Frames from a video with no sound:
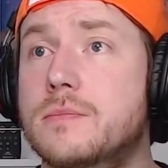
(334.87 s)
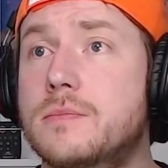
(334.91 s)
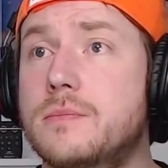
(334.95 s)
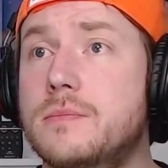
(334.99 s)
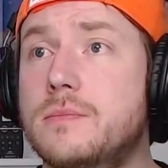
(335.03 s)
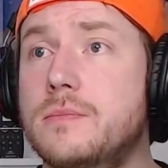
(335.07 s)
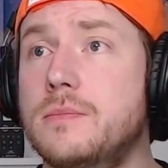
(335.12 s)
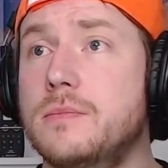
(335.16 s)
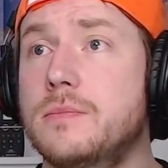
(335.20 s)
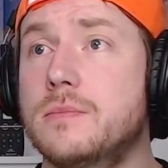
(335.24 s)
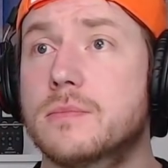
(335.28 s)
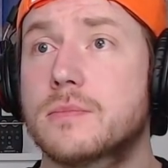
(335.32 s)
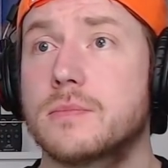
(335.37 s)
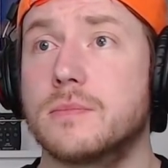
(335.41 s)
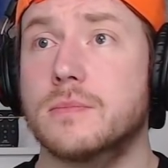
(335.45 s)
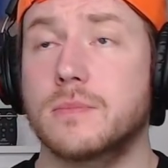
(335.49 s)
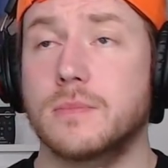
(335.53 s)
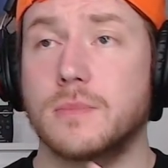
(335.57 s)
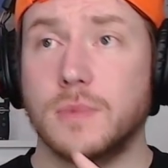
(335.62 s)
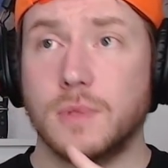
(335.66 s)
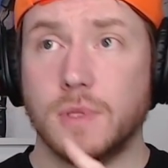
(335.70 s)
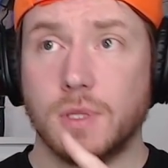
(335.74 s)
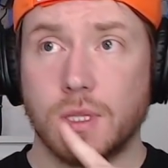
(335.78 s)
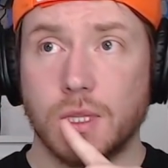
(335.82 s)
so you
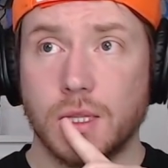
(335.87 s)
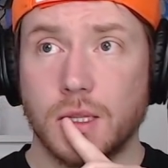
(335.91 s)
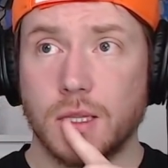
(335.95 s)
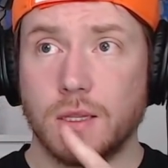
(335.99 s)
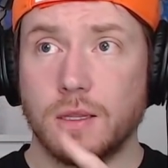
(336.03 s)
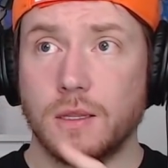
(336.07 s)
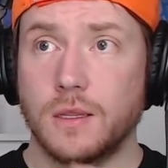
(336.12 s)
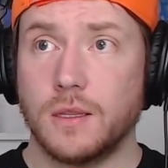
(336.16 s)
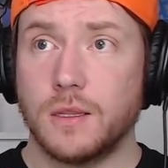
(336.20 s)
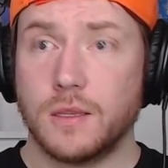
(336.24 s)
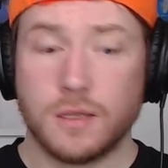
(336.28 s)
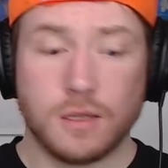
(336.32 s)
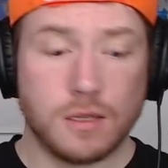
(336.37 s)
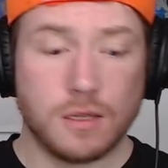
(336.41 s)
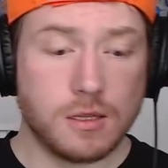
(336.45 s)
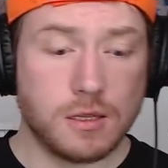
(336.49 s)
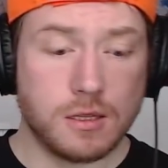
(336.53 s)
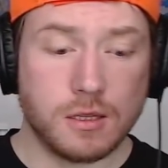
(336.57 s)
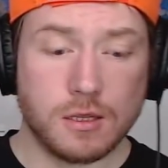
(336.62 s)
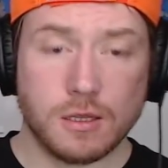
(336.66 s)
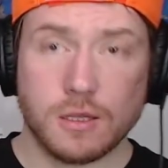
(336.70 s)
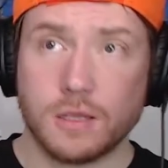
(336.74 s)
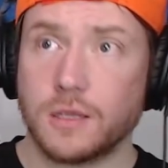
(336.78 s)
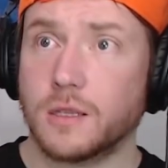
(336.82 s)
are never
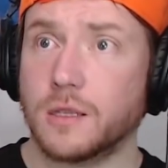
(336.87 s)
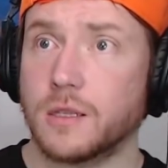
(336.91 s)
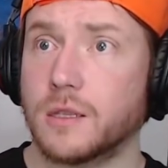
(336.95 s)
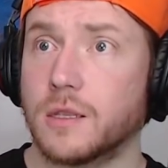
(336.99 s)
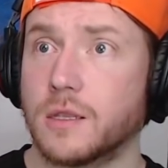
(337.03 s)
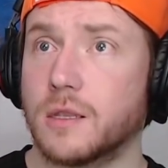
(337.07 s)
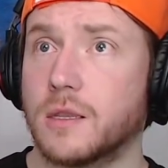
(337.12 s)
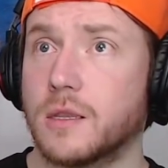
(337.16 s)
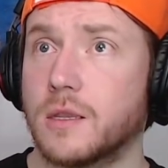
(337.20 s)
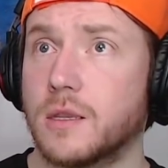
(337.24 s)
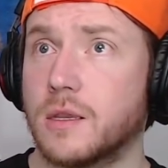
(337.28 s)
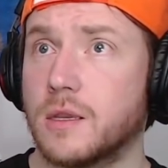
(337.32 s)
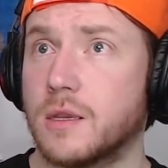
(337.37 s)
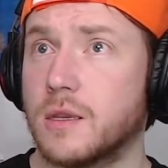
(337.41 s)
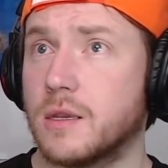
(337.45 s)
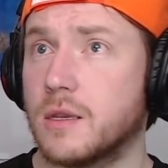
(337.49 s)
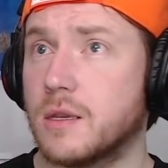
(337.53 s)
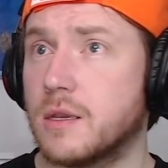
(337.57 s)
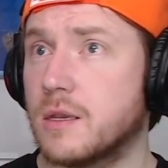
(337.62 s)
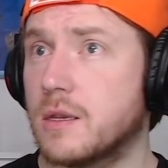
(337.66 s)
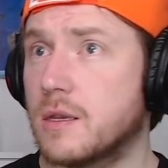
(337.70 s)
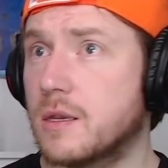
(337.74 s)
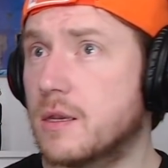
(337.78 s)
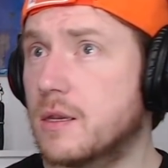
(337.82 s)
alone.
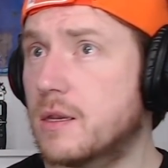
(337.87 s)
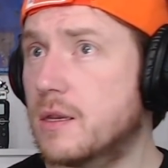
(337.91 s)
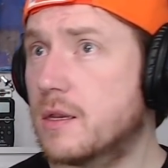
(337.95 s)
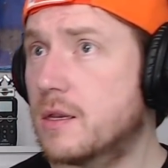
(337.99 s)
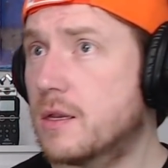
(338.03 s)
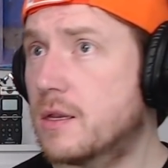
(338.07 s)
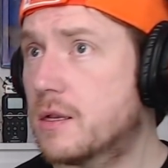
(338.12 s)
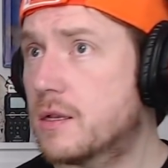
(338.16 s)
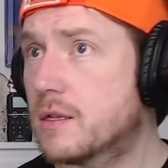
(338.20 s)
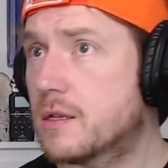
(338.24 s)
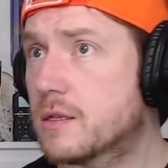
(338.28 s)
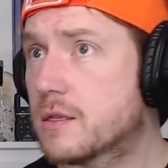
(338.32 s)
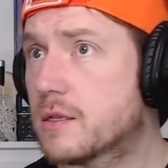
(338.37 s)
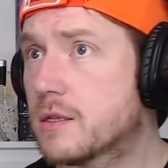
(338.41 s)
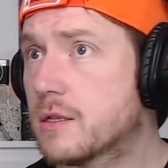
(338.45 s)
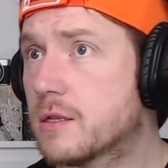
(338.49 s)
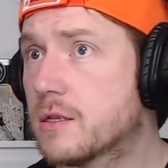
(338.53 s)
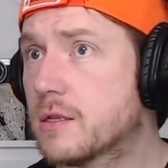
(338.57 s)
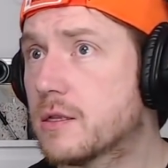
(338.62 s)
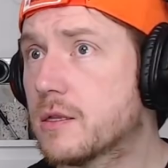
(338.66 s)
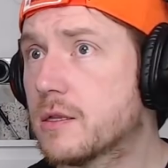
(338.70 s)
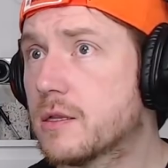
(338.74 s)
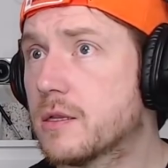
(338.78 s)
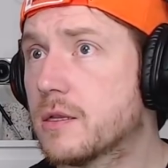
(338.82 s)
I
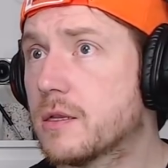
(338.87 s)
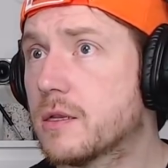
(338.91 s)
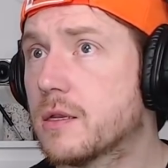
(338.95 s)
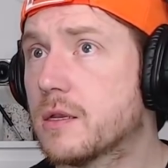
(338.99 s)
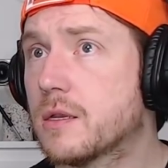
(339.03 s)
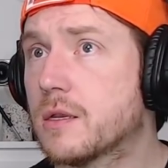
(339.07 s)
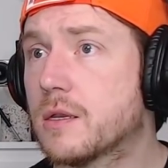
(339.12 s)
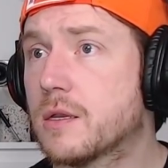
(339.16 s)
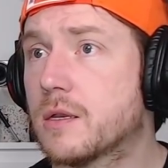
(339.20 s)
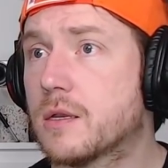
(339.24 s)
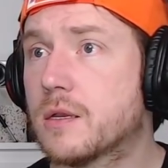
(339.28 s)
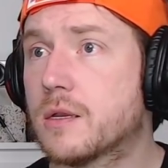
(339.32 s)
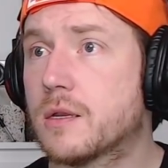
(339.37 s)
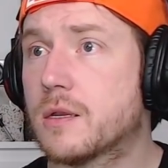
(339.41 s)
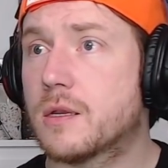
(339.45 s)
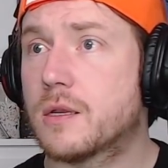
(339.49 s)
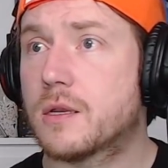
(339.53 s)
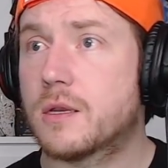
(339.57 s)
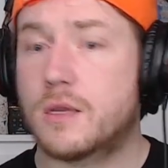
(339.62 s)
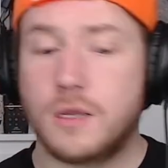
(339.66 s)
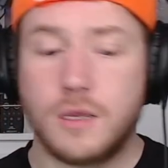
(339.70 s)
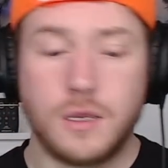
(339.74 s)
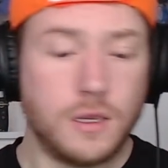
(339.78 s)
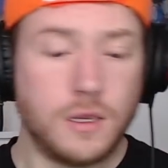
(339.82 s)
choose to
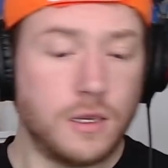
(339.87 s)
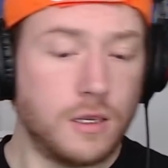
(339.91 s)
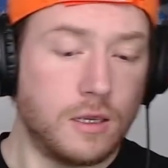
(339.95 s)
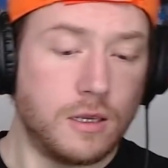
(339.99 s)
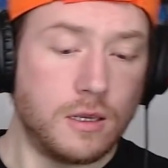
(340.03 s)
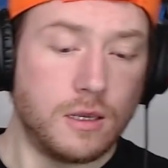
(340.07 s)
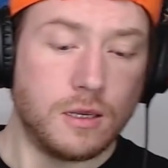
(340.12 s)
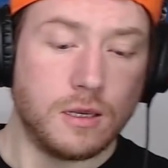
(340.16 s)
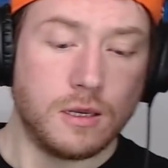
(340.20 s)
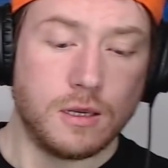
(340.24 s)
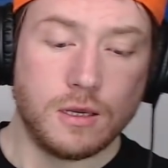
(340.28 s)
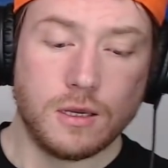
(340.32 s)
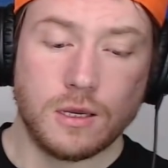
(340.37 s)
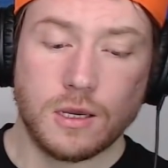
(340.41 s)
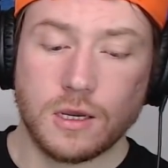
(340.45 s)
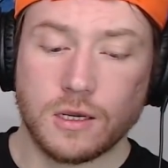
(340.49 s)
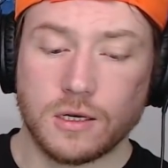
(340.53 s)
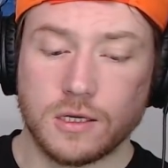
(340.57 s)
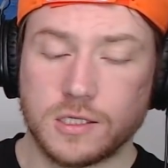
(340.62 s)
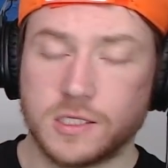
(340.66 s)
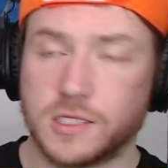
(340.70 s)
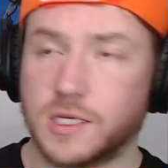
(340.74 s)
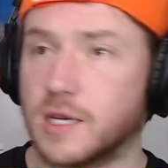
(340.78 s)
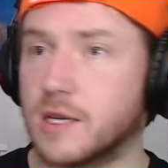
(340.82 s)
die. Hang
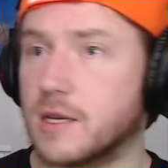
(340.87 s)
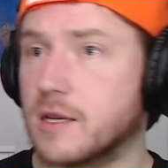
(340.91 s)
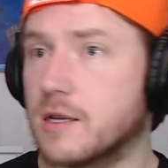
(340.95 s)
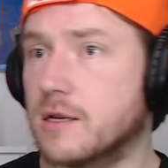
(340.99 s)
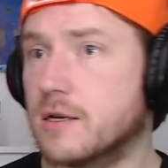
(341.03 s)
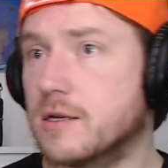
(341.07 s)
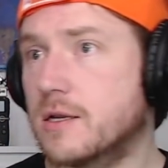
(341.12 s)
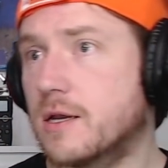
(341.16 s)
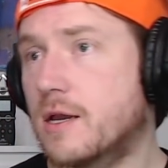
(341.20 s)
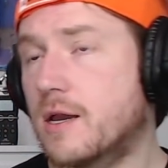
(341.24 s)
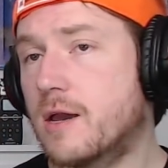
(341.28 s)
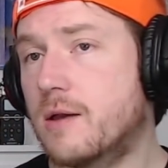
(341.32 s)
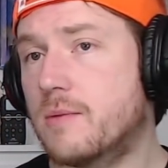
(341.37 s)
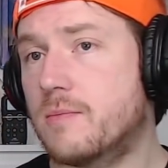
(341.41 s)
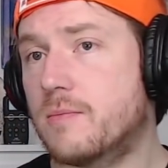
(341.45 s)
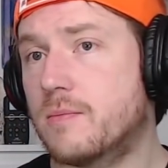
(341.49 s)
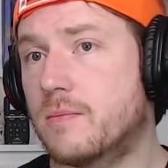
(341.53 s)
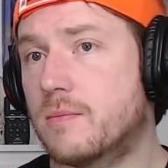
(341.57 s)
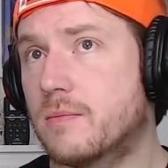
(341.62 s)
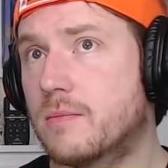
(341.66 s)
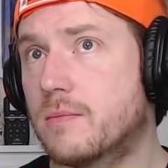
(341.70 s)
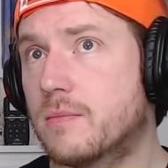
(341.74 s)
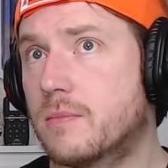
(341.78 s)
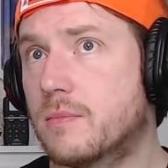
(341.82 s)
on a second.
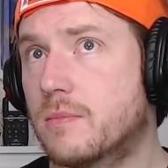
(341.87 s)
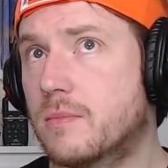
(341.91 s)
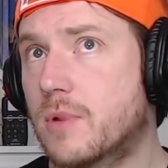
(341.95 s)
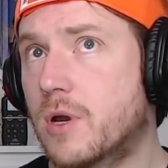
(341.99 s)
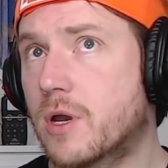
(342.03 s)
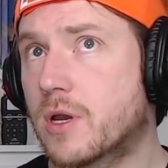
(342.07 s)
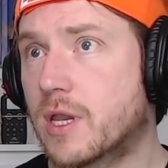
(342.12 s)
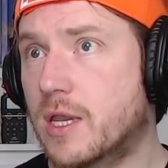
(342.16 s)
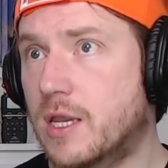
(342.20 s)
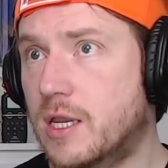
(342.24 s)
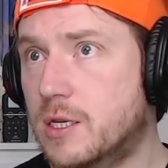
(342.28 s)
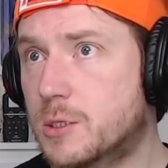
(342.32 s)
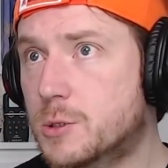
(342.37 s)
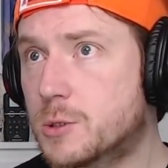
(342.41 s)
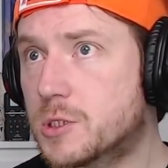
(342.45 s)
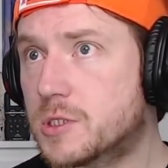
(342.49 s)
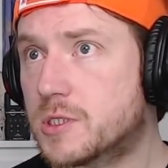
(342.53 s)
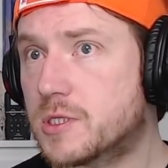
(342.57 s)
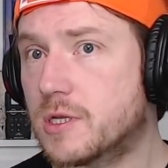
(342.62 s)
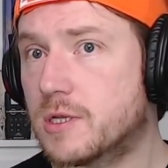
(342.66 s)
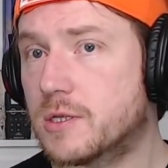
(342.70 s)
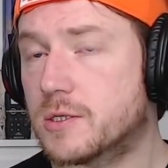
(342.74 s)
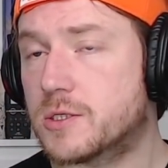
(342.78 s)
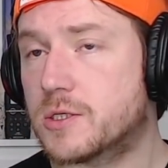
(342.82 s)
Okay,
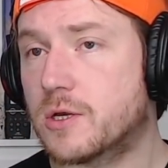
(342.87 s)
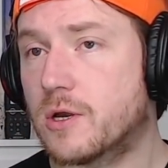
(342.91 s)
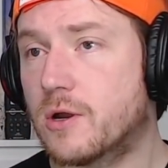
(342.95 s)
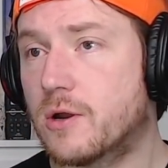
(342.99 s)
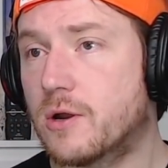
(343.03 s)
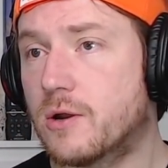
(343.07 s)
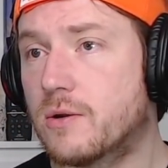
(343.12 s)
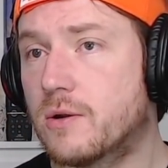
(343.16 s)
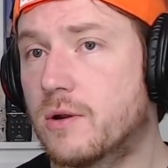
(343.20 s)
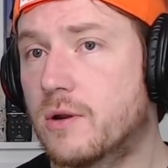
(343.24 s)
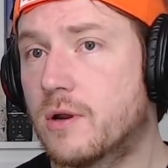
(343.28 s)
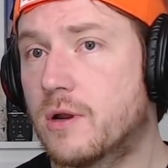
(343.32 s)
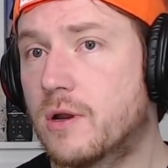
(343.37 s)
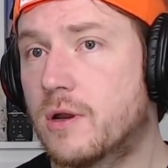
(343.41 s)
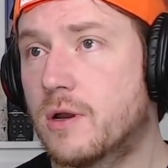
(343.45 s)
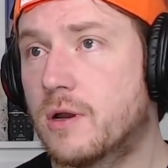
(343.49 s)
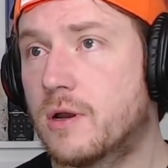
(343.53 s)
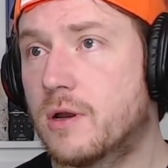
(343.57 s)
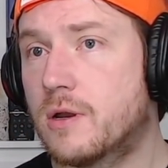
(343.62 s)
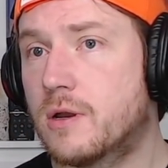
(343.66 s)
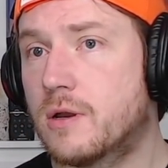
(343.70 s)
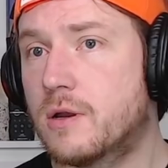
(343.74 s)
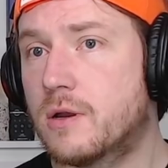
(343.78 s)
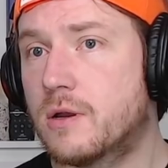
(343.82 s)
interesting. So
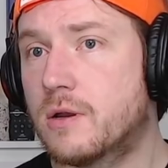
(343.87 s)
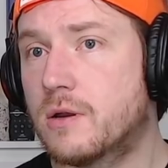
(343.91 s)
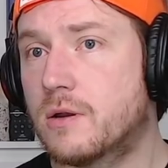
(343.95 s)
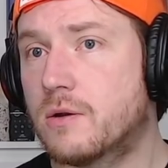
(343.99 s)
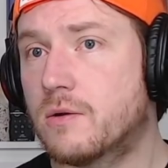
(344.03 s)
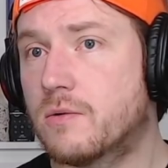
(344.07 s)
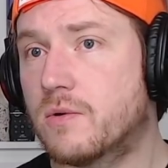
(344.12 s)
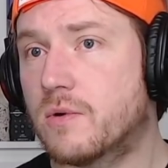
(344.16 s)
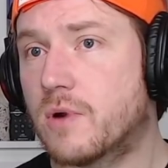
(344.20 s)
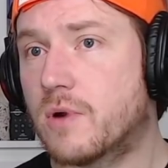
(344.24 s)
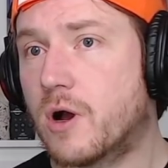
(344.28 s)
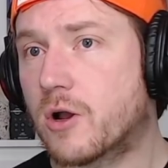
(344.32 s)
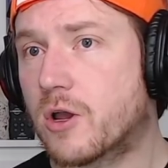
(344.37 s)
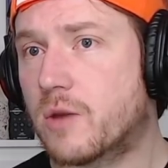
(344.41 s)
I'll